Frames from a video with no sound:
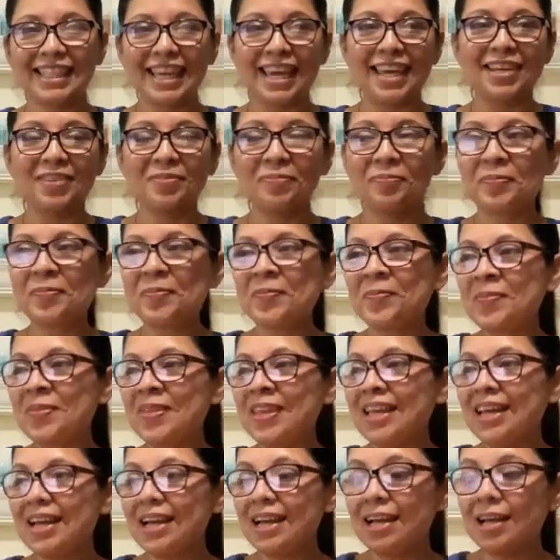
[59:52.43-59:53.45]
Okay.
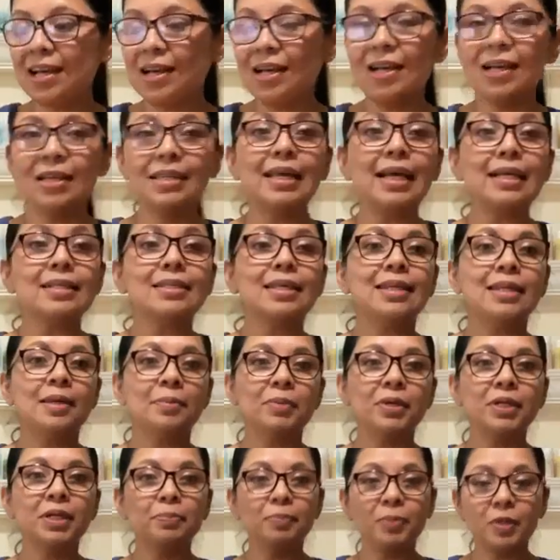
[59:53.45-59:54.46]
Yes,
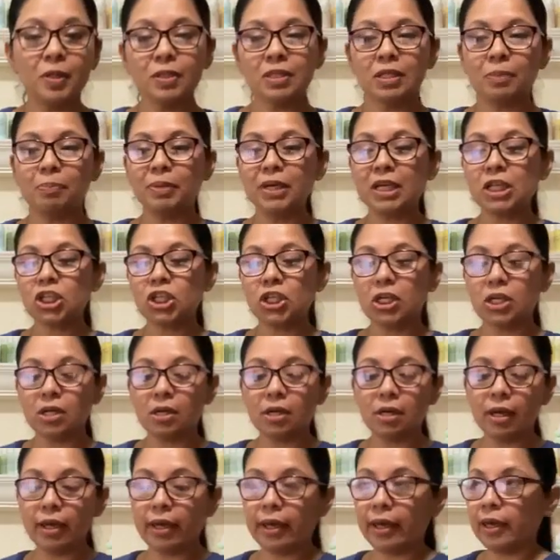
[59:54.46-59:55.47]
and I'm going to post a
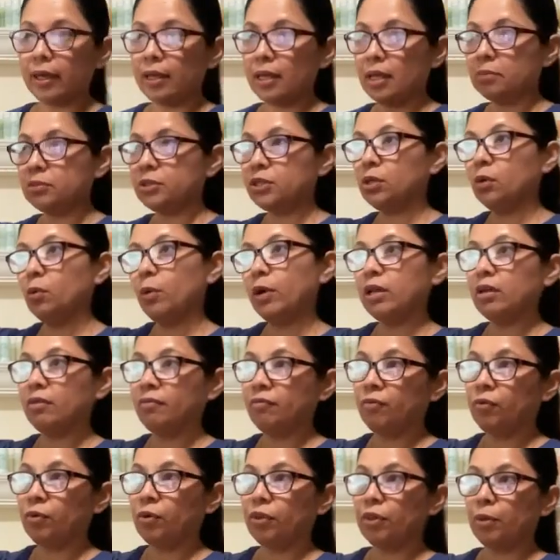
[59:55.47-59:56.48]
picture, and I'm still
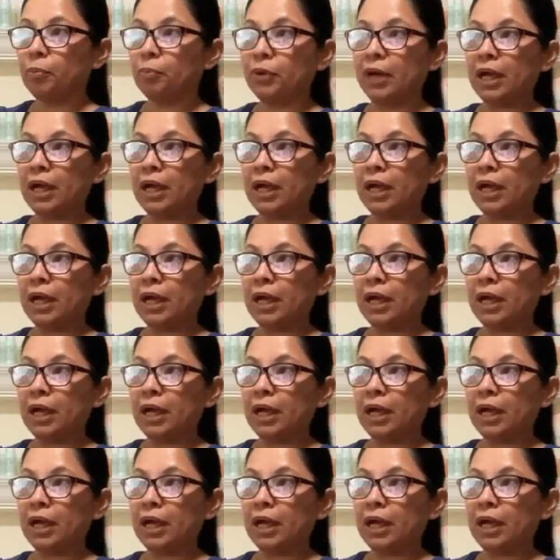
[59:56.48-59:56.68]
waiting for